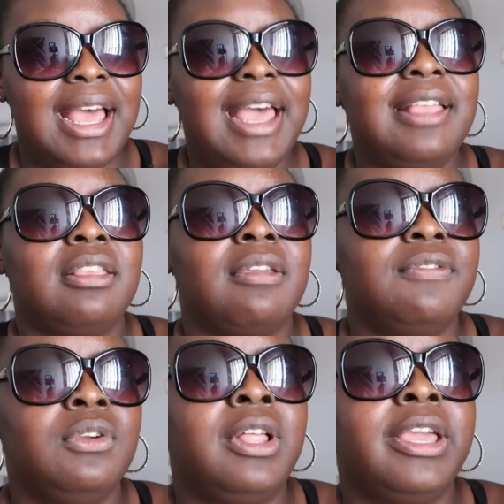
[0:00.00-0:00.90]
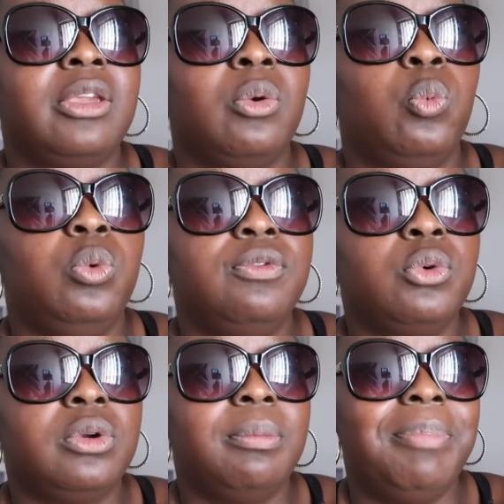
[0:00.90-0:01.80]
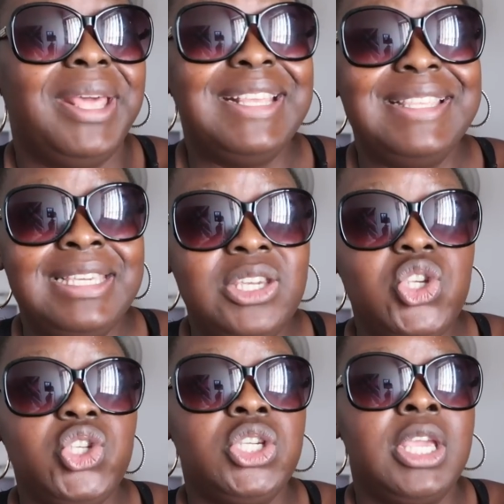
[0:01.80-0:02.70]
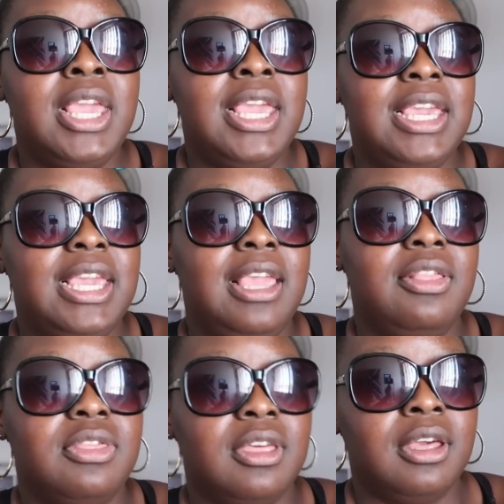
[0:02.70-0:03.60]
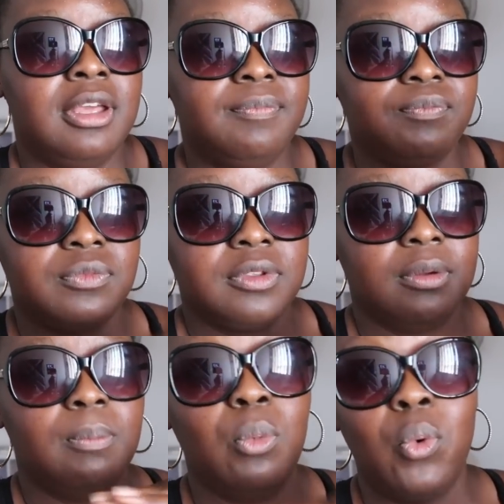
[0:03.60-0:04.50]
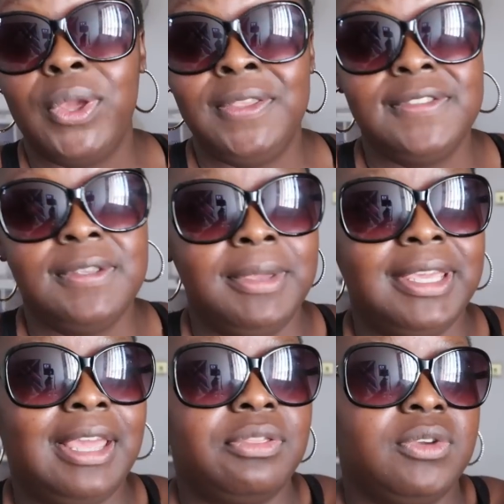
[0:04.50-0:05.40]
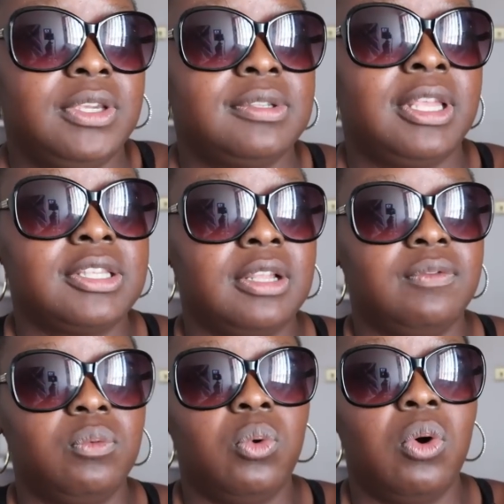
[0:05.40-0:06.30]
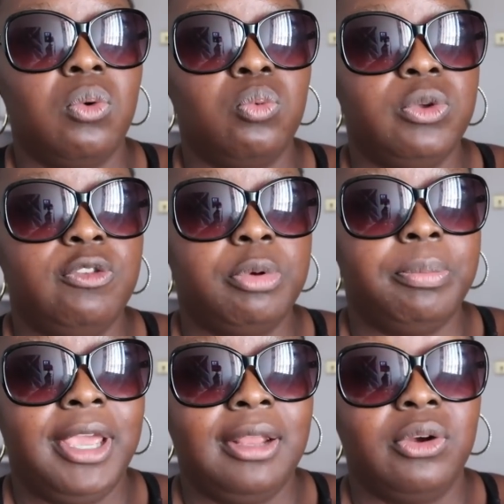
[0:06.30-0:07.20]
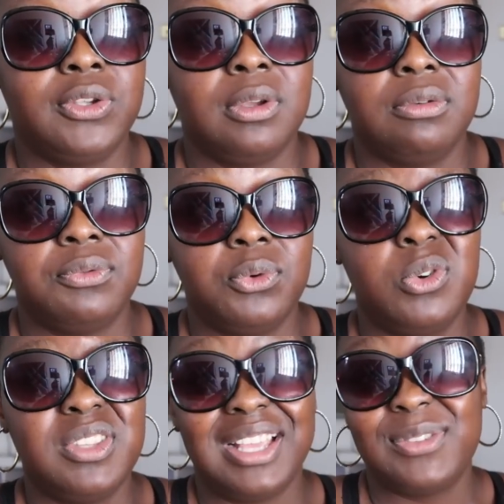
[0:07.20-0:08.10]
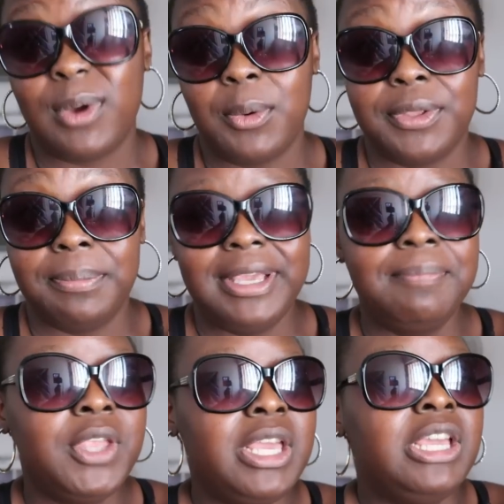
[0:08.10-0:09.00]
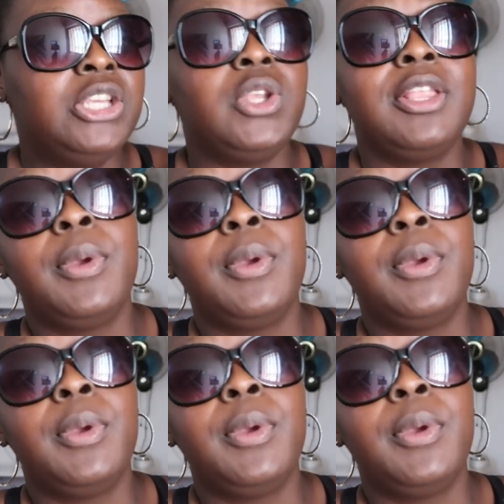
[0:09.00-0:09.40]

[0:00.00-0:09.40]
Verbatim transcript: and I feel like we've got a better niche in the more intimate gatherings that's kind of what we've prepared ourselves for and that's where i want to be so